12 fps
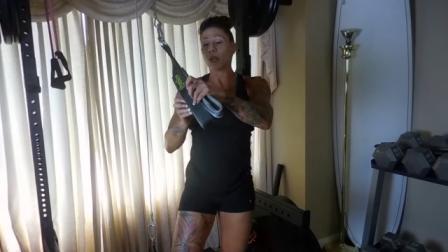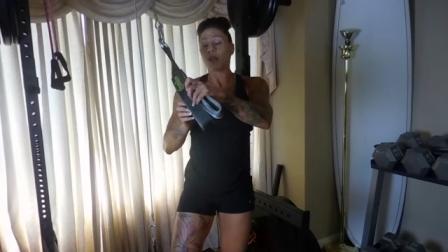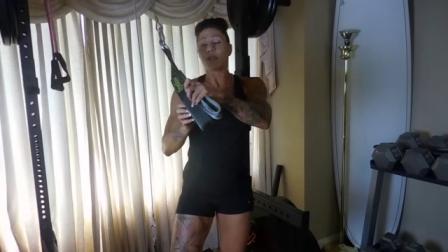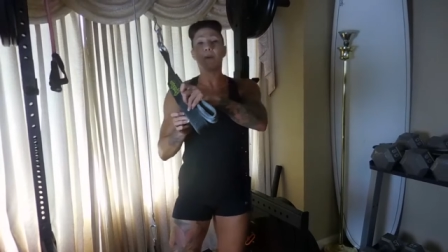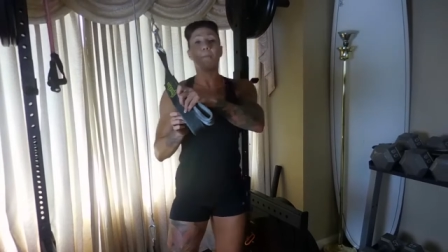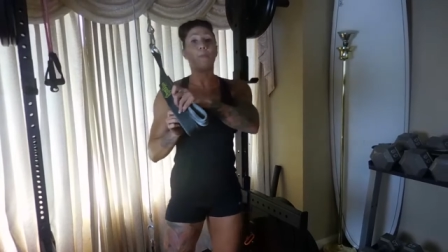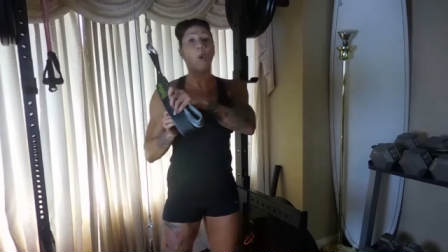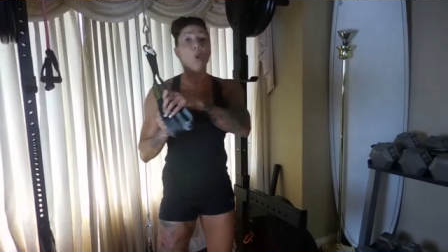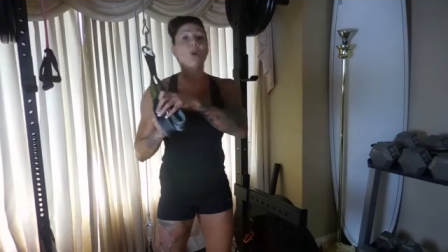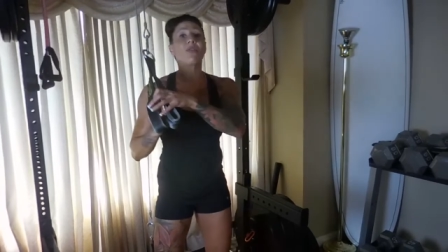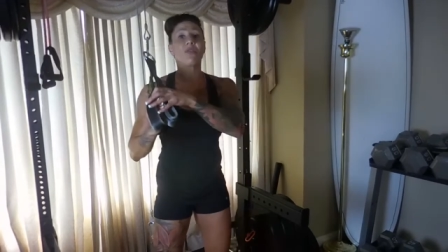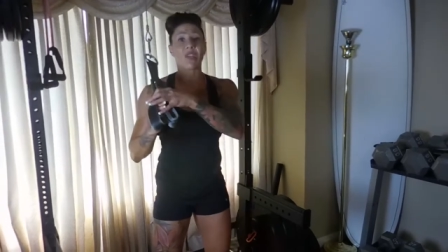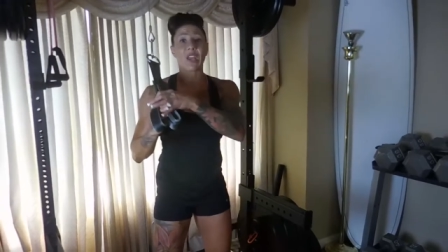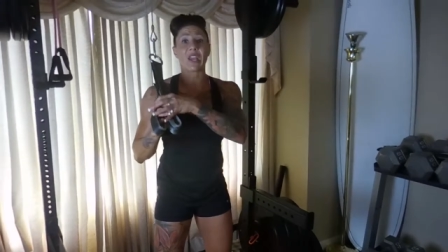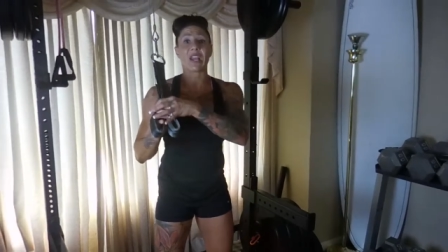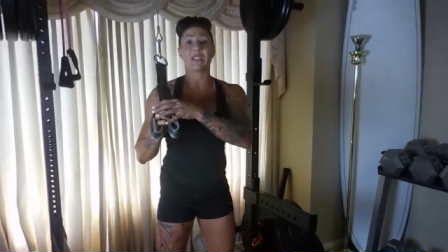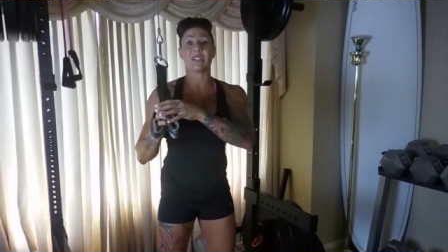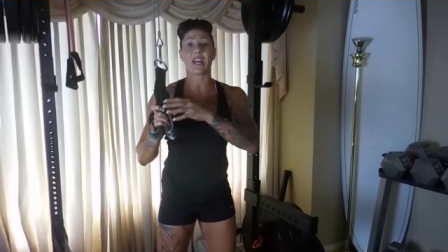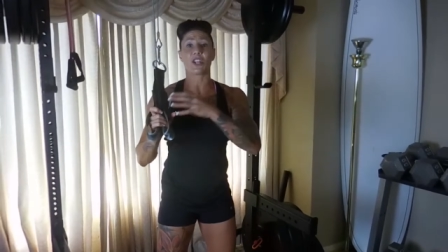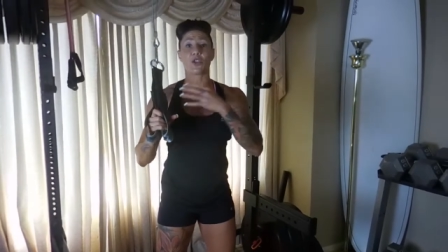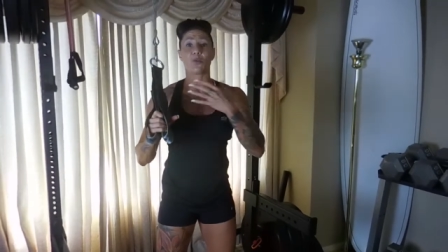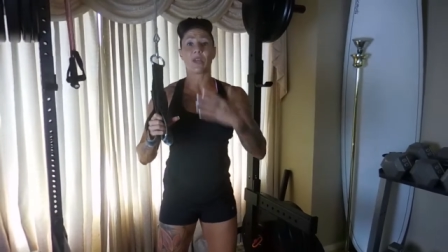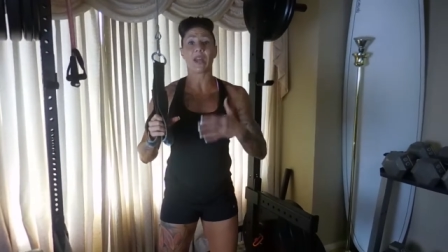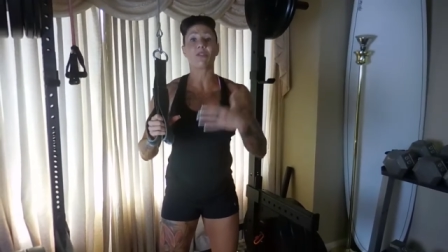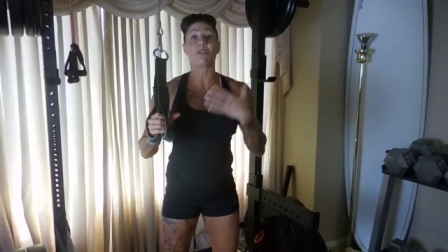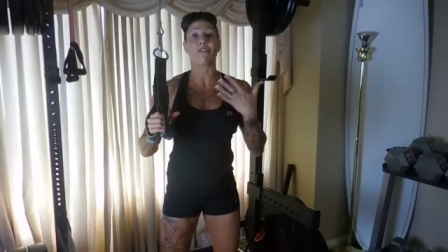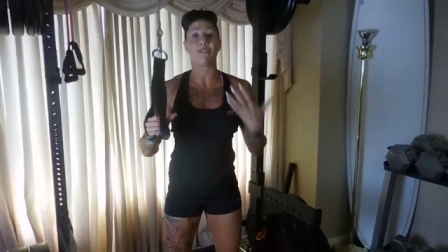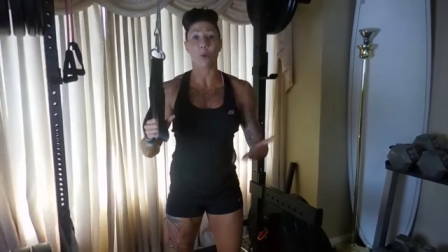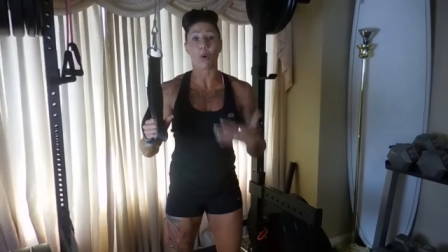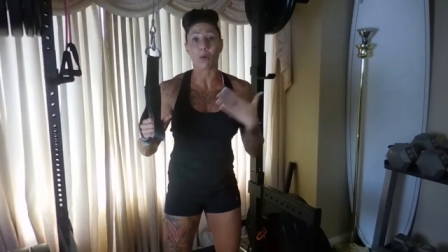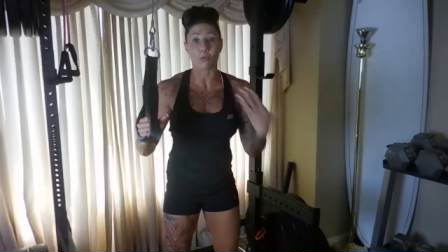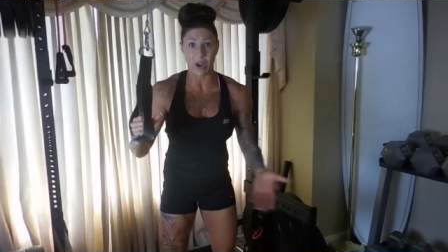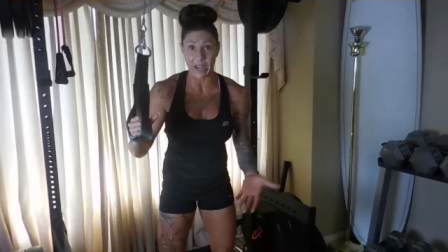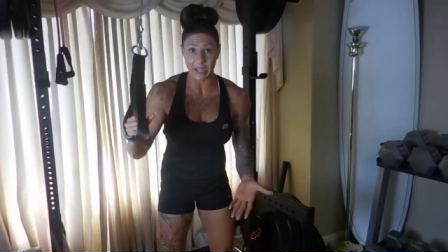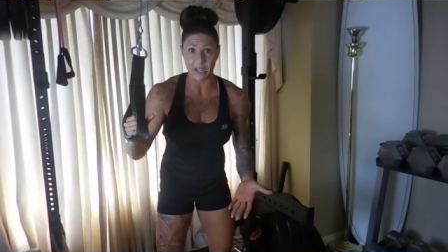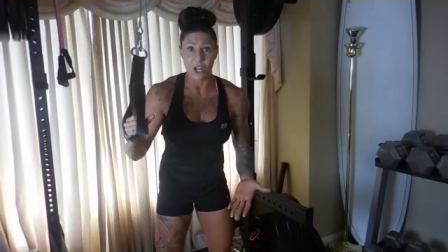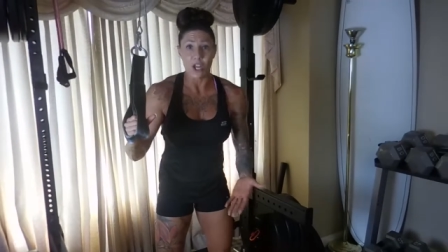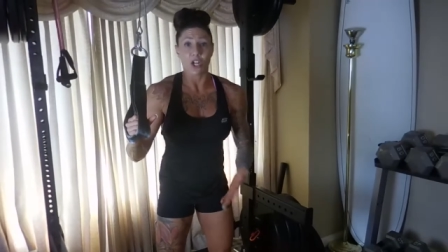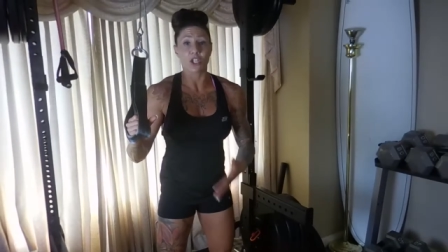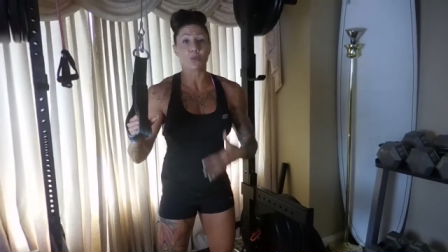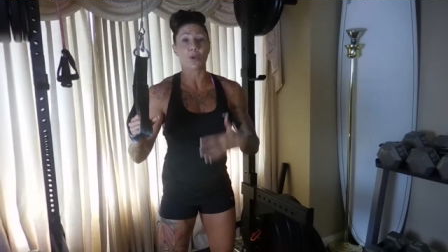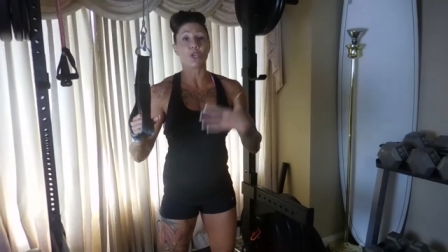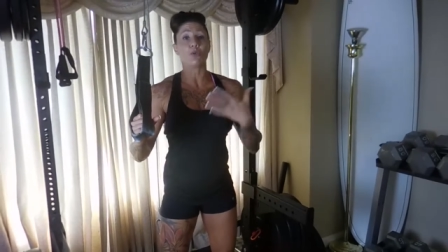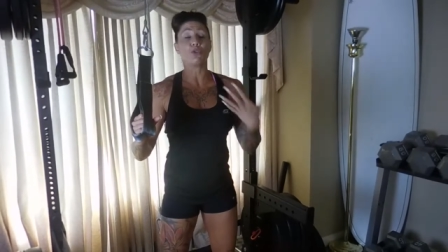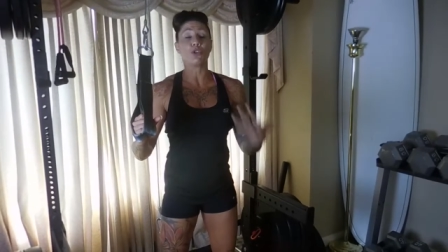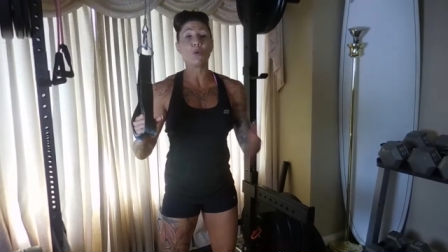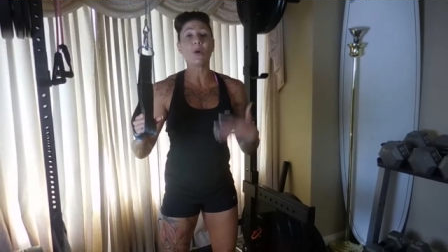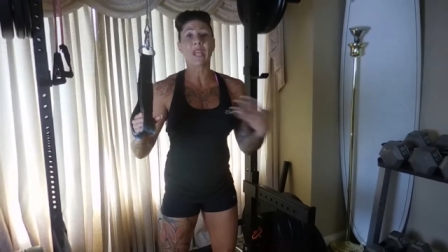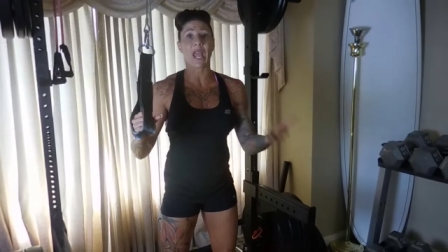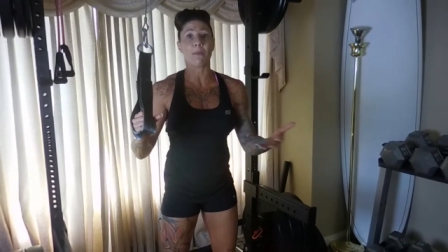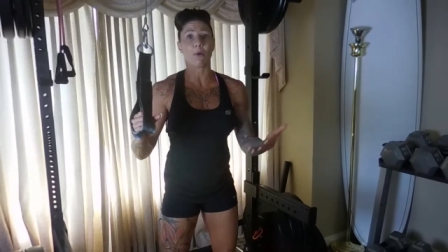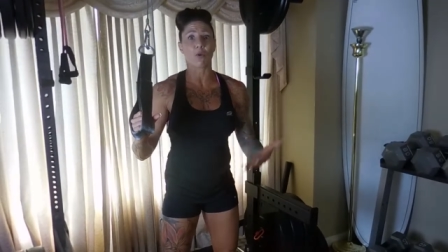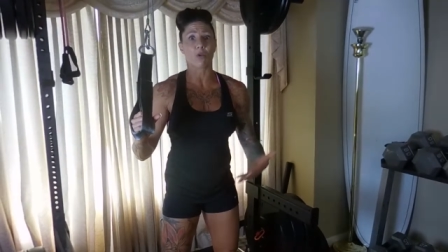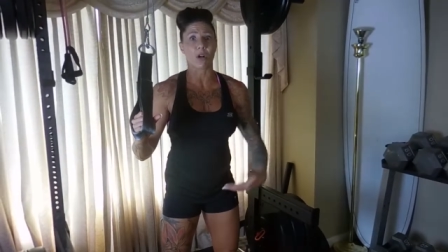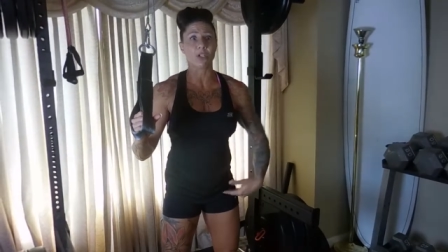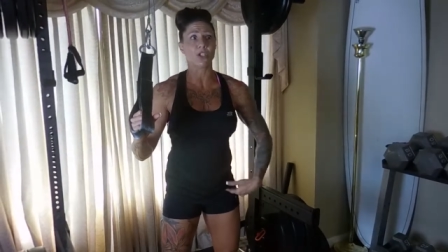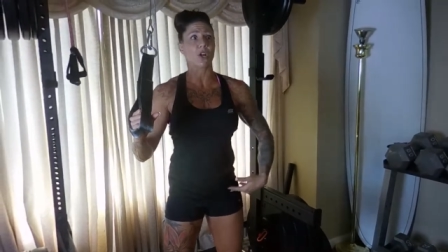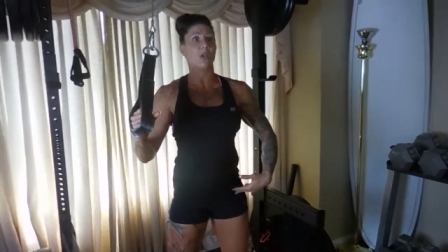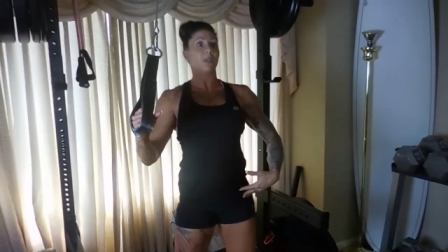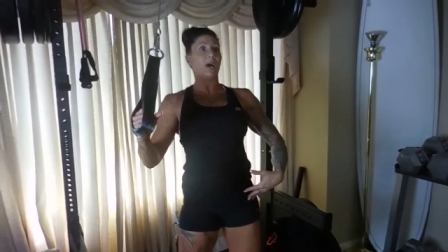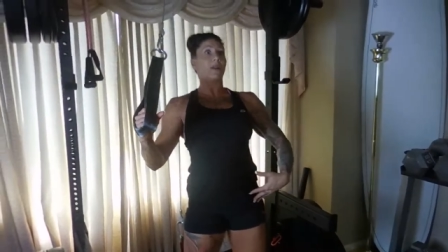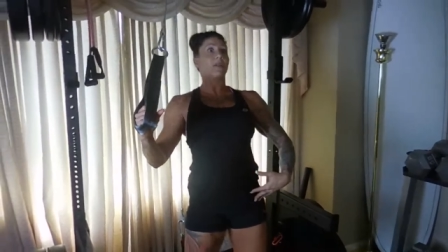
The important thing is that you get the form right. Because when you do a cable crunch, a lot